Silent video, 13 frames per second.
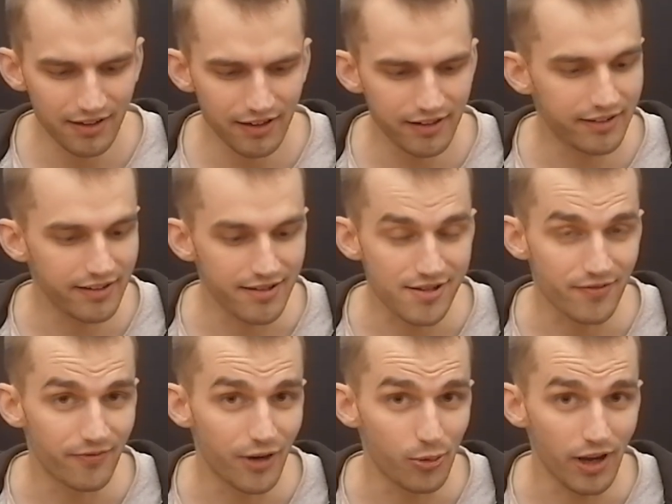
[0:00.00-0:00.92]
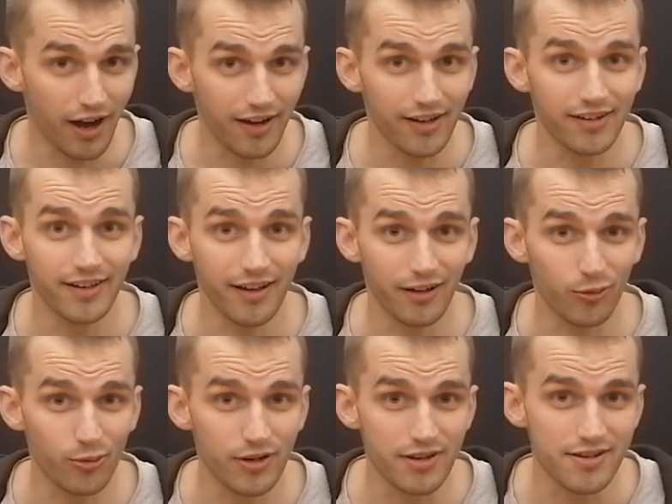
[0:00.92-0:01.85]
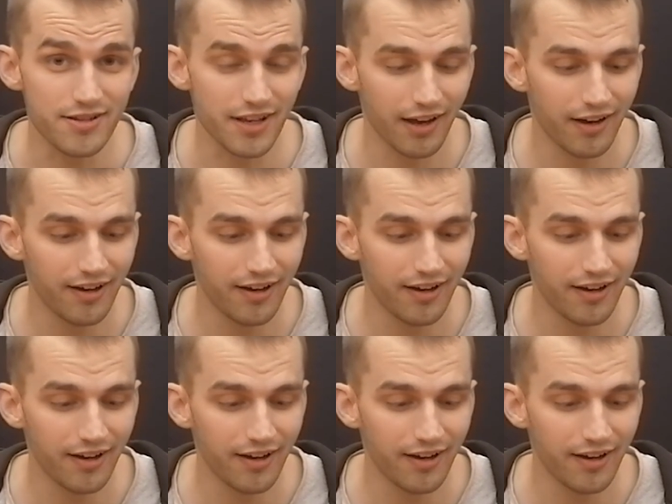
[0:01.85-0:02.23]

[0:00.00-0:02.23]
It is very high in calories.